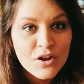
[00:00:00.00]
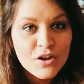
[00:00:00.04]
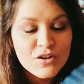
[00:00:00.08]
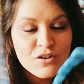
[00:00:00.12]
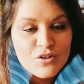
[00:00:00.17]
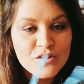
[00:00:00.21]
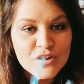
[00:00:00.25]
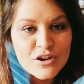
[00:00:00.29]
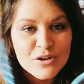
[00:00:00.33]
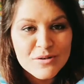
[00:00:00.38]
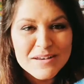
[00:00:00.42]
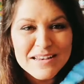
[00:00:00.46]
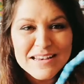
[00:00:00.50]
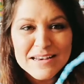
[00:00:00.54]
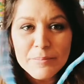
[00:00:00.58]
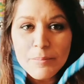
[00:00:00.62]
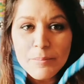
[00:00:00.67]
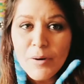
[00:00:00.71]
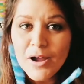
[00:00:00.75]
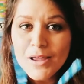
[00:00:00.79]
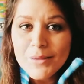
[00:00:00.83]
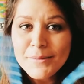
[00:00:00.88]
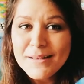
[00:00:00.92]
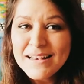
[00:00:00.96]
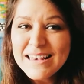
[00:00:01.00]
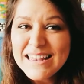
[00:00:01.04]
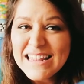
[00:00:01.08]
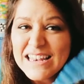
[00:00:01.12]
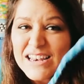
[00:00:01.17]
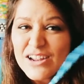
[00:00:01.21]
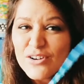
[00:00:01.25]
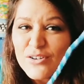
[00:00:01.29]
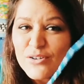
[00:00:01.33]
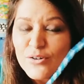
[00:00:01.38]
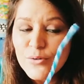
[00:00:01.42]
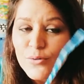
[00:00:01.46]
So you need a pipe
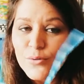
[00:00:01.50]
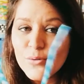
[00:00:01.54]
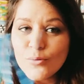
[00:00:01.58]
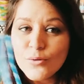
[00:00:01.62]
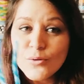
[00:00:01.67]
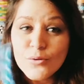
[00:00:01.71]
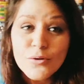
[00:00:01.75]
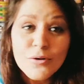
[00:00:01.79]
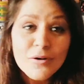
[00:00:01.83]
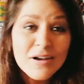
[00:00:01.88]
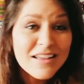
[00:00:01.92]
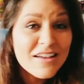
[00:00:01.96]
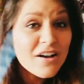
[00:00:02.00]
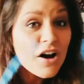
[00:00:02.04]
cleaner, or